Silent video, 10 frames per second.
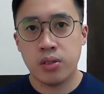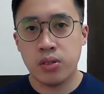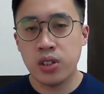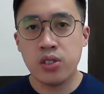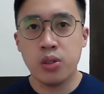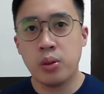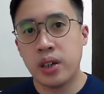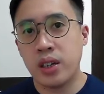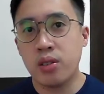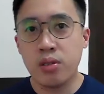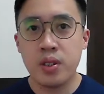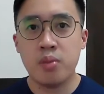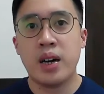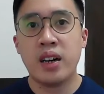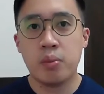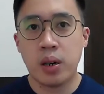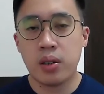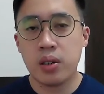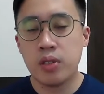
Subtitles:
just do it and don't feel bad about it.